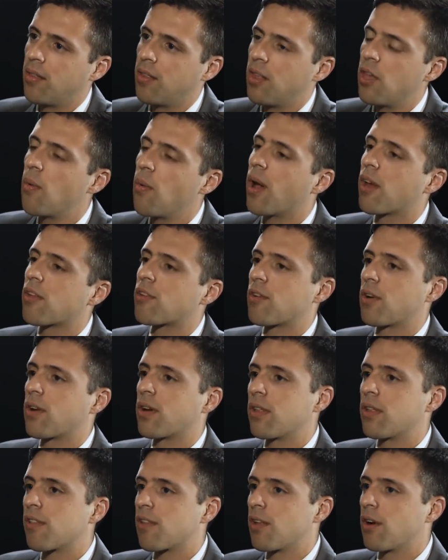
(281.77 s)
the US are
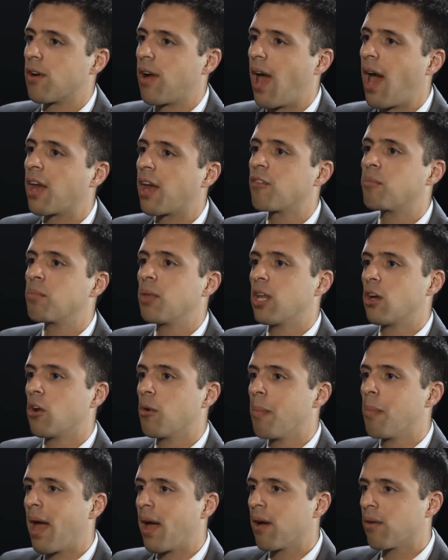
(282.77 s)
considered out of
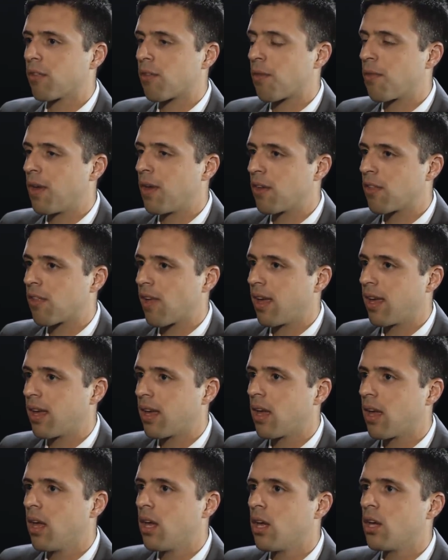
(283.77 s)
political bounds. Things
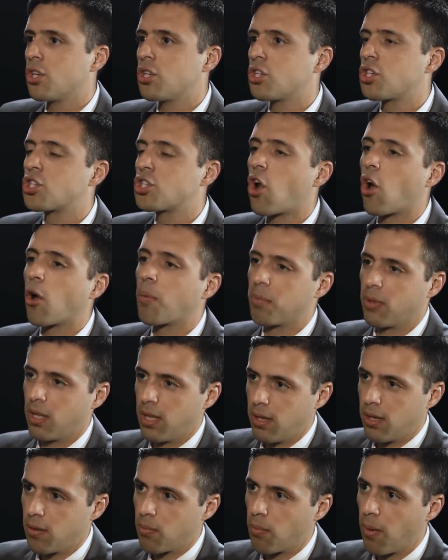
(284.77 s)
like
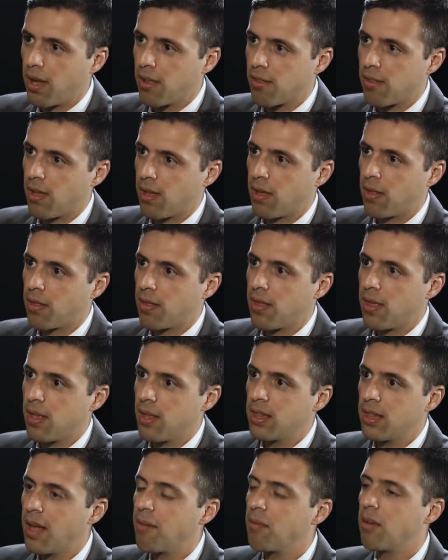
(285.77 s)
sharply raising
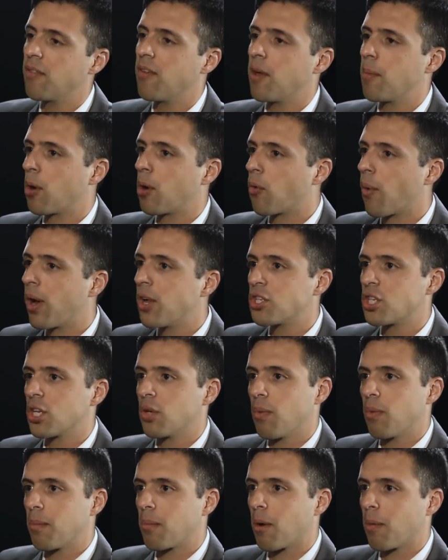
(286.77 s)
the level of
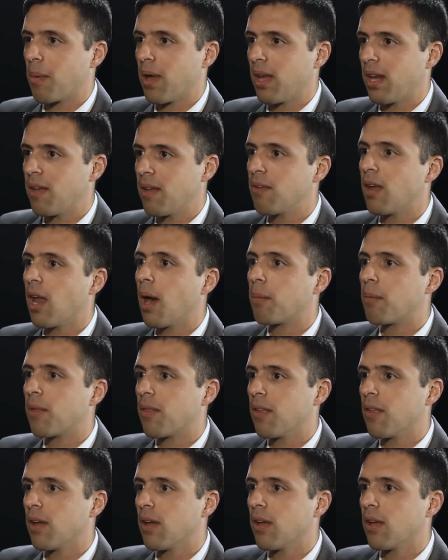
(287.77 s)
immigration we permit, even up
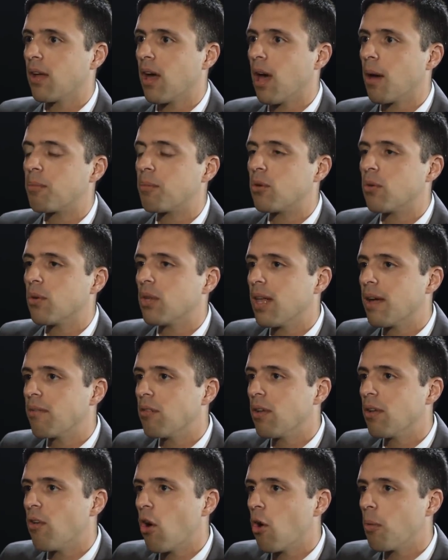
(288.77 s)
to the up to a
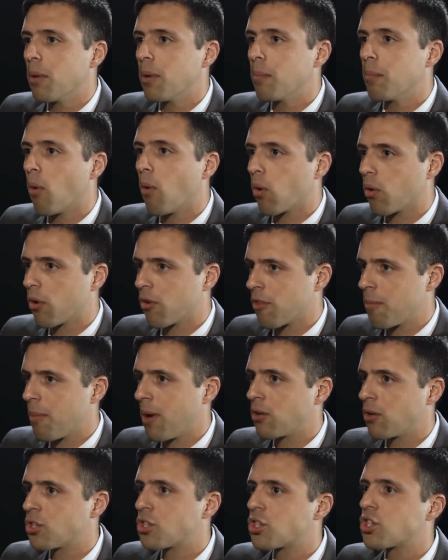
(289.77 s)
level of open borders, about